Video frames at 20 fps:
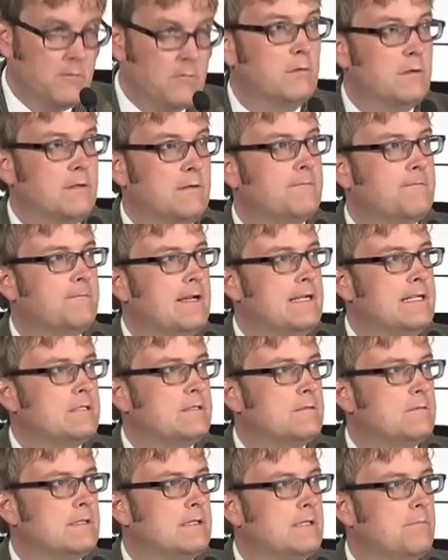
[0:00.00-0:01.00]
When
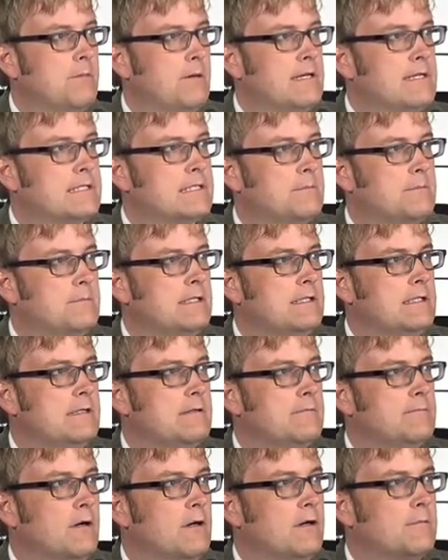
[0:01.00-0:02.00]
faced with the possibility
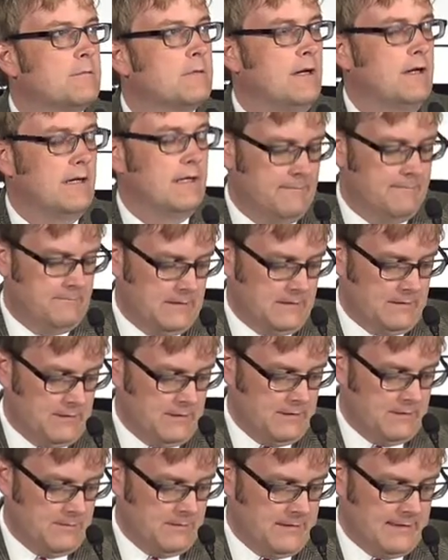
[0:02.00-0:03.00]
of armed conflict
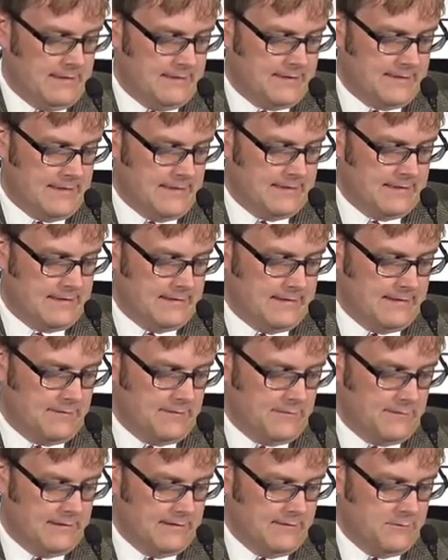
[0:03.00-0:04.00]
between the saints and
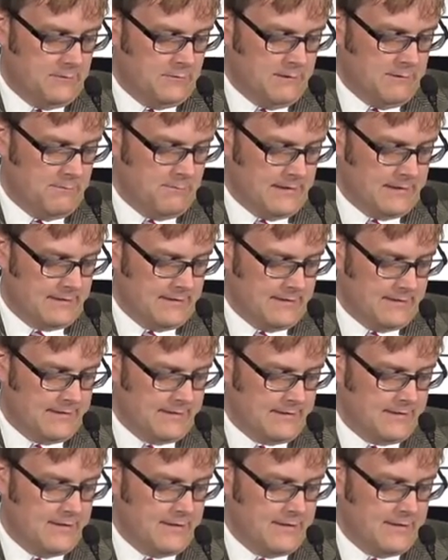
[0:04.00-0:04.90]
other Illinois residents,